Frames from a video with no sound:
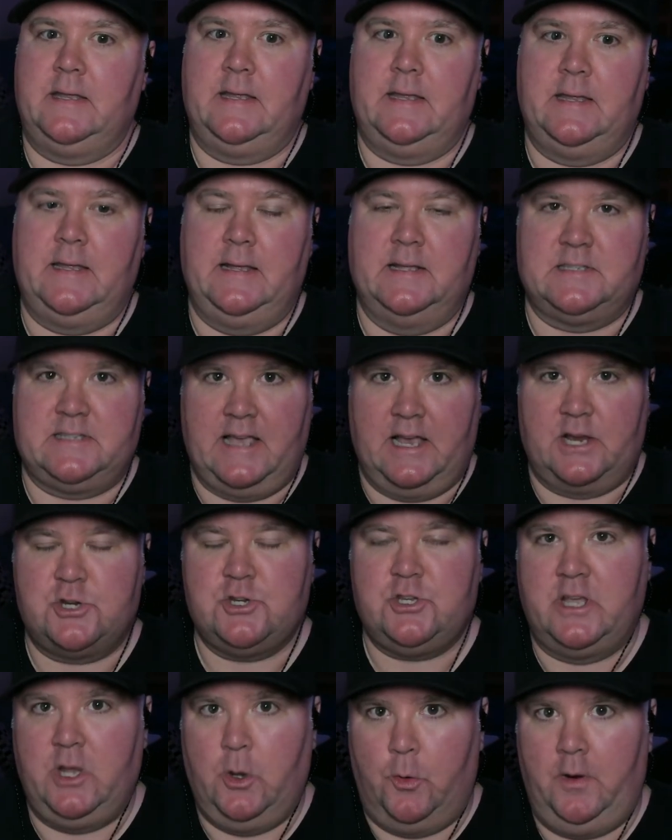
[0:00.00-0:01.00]
It's
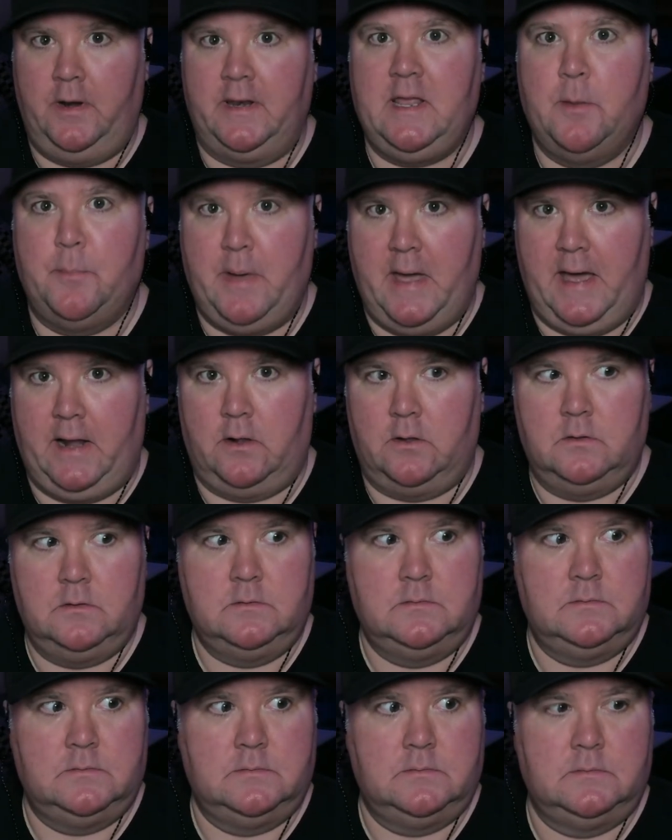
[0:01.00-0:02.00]
actually only a battle
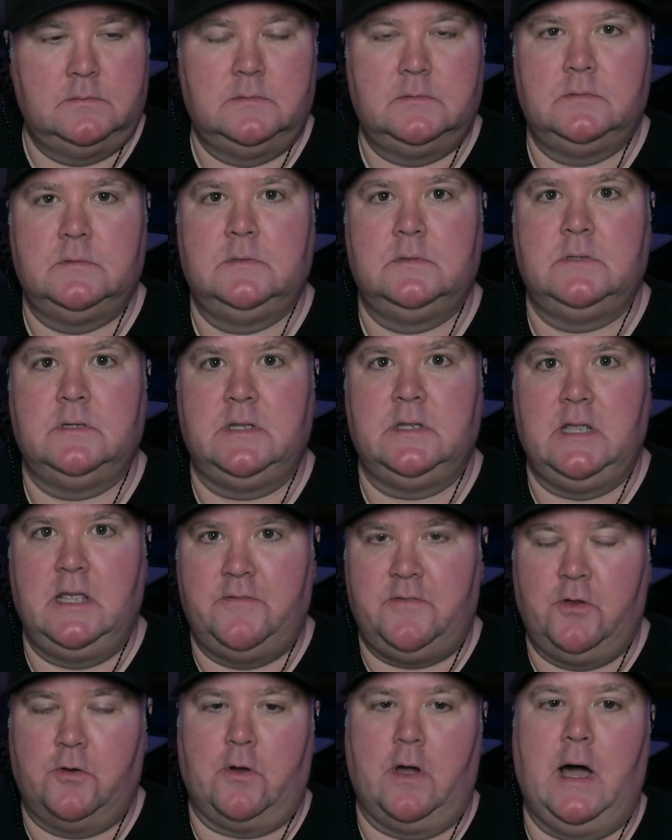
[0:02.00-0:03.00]

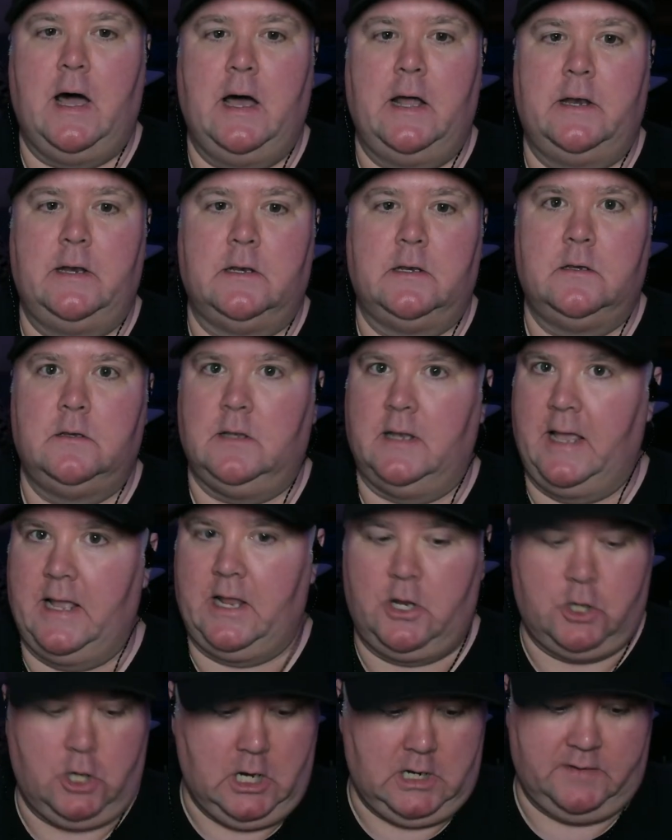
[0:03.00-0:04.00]
if you're on,
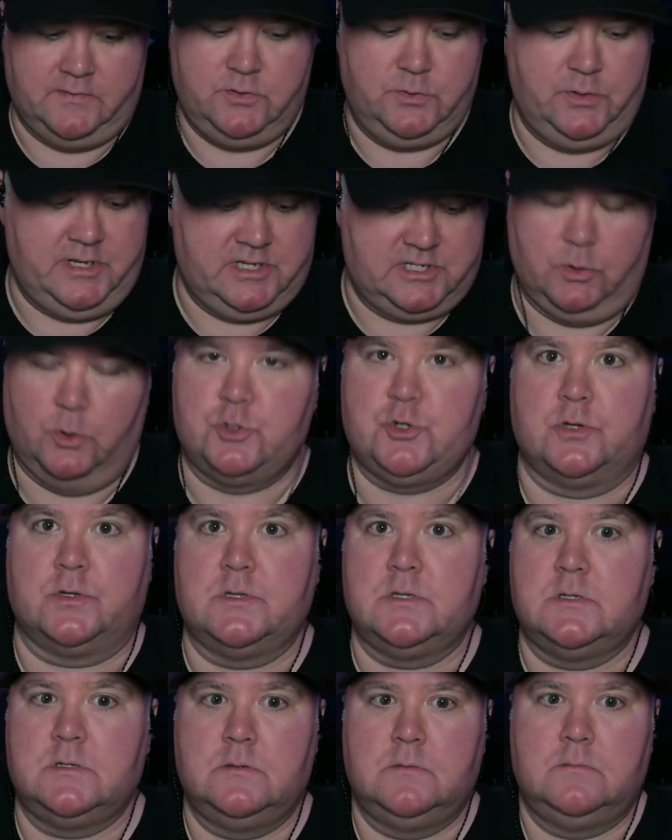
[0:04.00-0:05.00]
like, Call of Duty
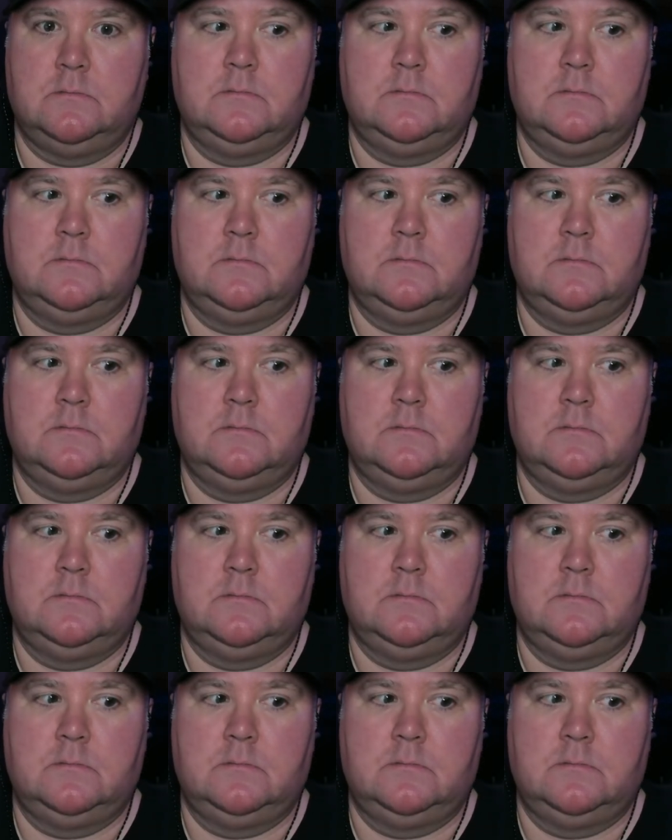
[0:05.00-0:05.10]
socials